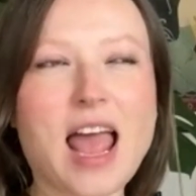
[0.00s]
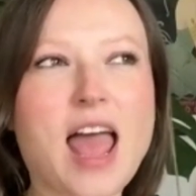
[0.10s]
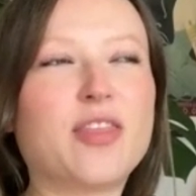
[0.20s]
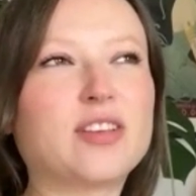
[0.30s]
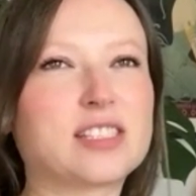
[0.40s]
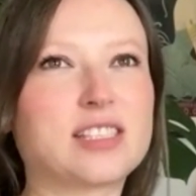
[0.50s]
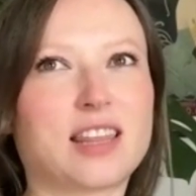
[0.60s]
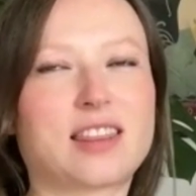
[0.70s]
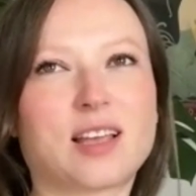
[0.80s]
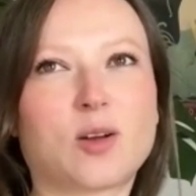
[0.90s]
And this is, I
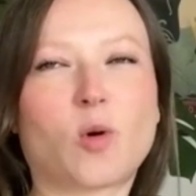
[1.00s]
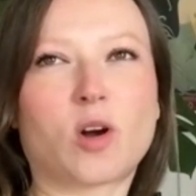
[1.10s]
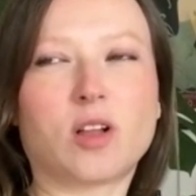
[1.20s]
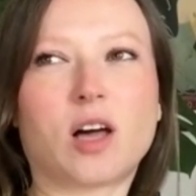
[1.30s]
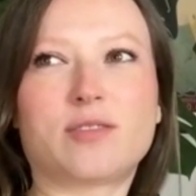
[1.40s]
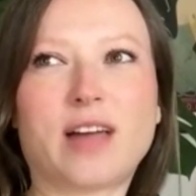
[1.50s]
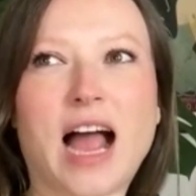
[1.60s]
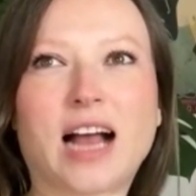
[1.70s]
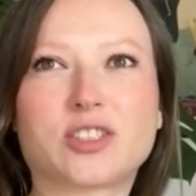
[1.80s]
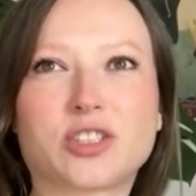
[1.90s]
think, where a lot of
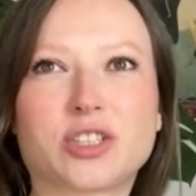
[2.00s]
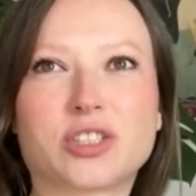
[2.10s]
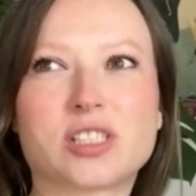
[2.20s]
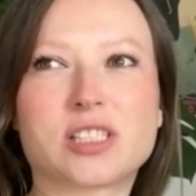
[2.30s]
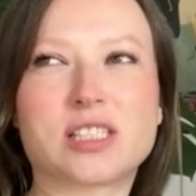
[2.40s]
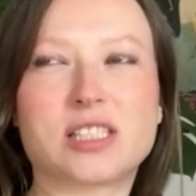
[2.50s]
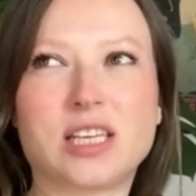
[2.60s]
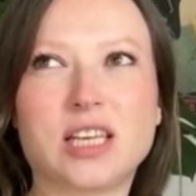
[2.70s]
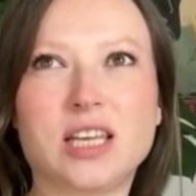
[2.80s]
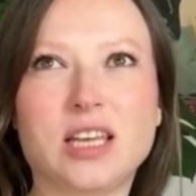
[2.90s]
actors
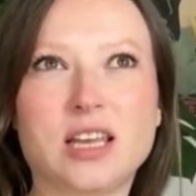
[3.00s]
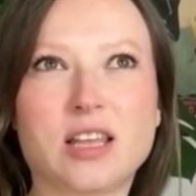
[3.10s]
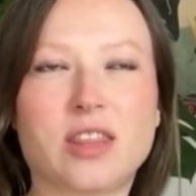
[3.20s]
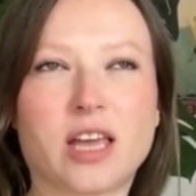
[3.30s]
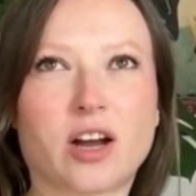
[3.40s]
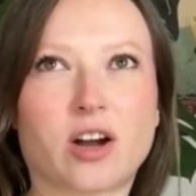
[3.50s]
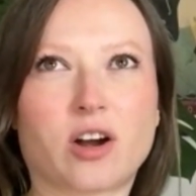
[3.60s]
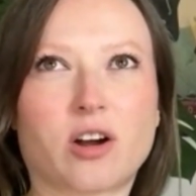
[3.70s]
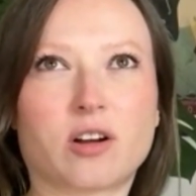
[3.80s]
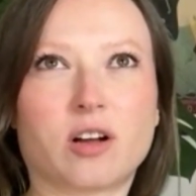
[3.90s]
see
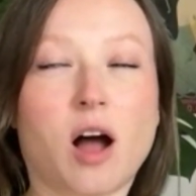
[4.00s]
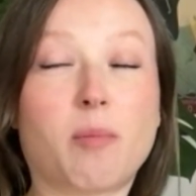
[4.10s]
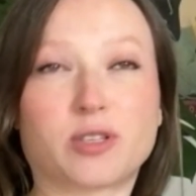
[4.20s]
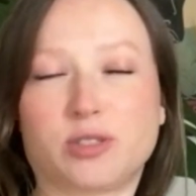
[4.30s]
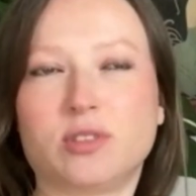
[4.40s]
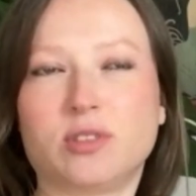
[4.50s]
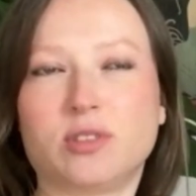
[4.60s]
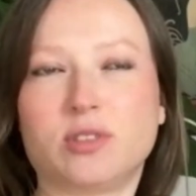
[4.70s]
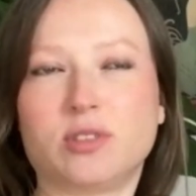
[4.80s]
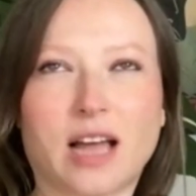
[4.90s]
their
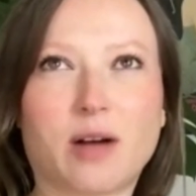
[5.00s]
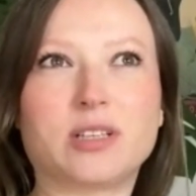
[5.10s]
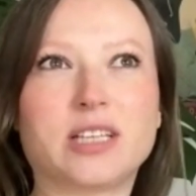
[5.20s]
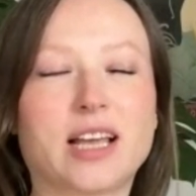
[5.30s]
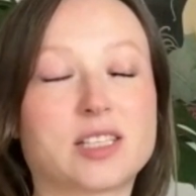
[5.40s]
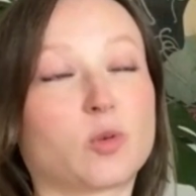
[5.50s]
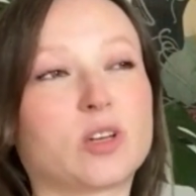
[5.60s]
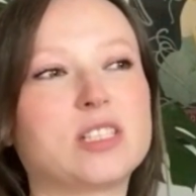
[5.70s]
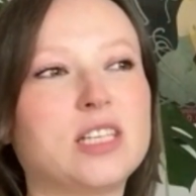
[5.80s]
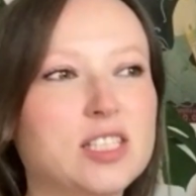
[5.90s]
opportunity nowadays, where
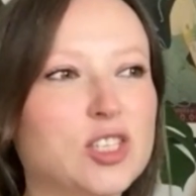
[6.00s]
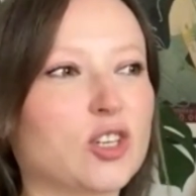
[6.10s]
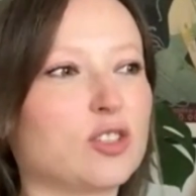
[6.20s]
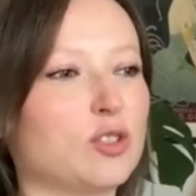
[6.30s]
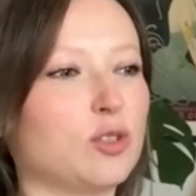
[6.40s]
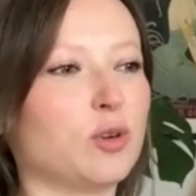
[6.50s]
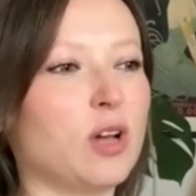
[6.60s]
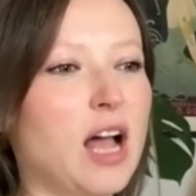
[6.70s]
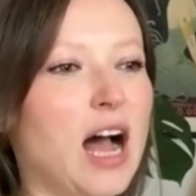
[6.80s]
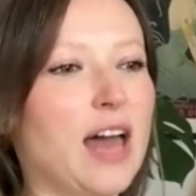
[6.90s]
it's easier to
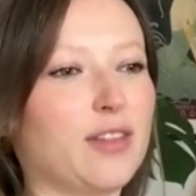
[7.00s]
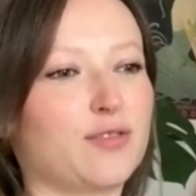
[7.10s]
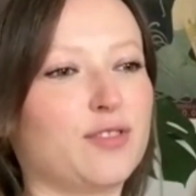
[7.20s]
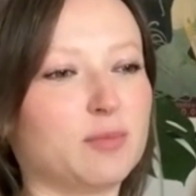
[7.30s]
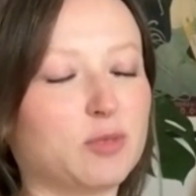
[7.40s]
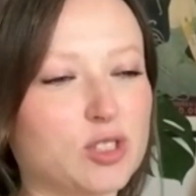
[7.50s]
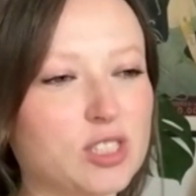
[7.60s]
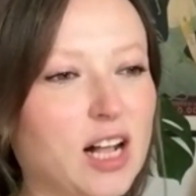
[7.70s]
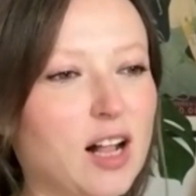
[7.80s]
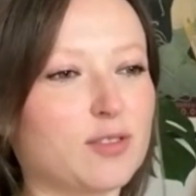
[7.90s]
either film
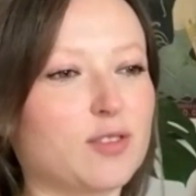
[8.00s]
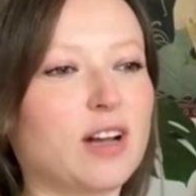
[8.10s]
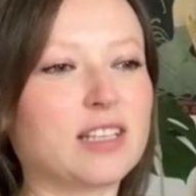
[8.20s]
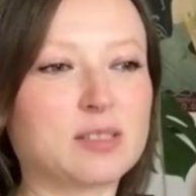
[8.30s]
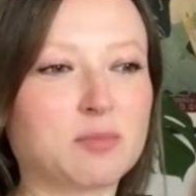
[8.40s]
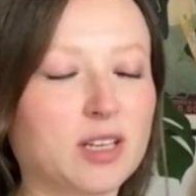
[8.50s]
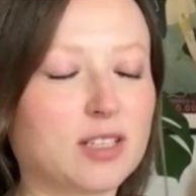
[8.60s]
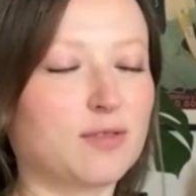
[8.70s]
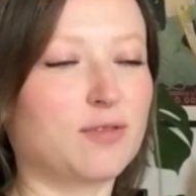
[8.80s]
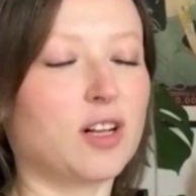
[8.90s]
yourself or find somebody
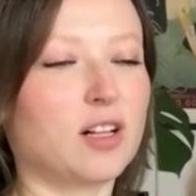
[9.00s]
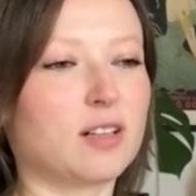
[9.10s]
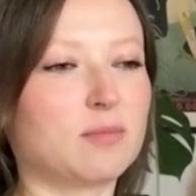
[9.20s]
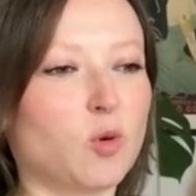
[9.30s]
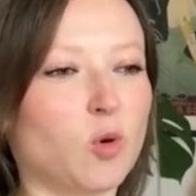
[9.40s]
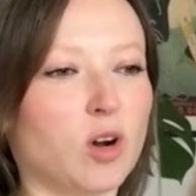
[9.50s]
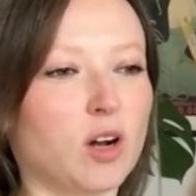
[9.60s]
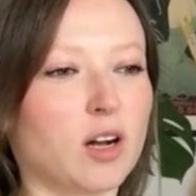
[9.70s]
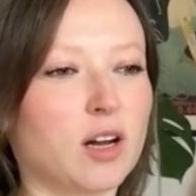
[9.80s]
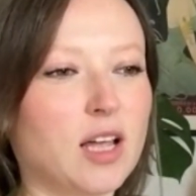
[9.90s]
to film,
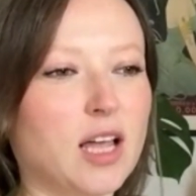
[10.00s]
or,